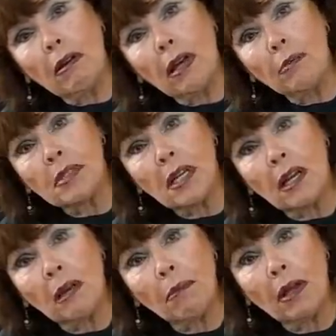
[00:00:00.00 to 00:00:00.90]
Kim's
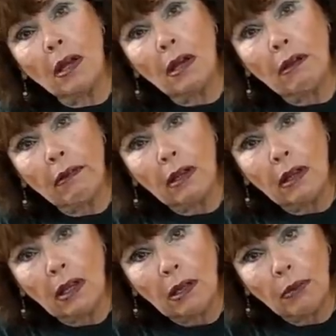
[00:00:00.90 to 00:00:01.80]
getting
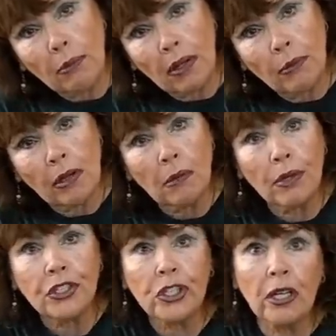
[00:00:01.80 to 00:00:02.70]
married. We might want to
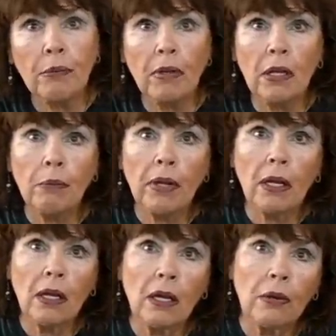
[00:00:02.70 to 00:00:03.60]
watch Kim get
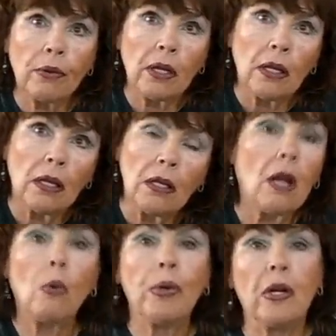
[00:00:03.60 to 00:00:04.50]
married. No,
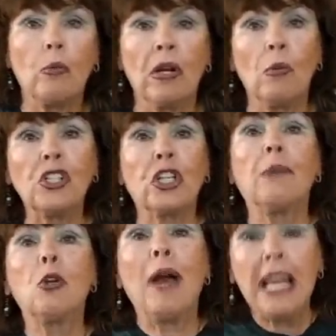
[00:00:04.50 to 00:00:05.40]
we don't want to watch
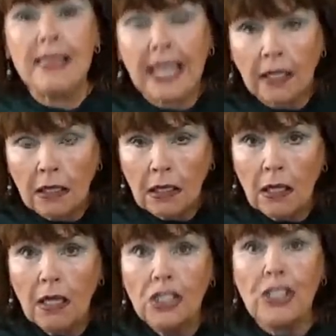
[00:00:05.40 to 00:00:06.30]
Kim do anything.
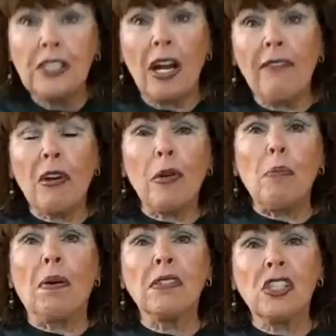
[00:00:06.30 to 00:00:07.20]
She's not even a real
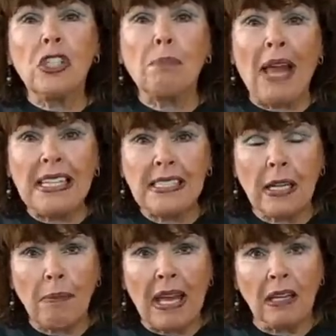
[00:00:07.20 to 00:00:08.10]
person. She's
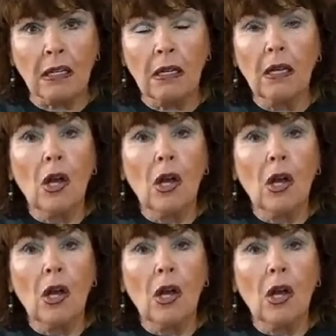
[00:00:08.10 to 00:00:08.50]
Plastic Man.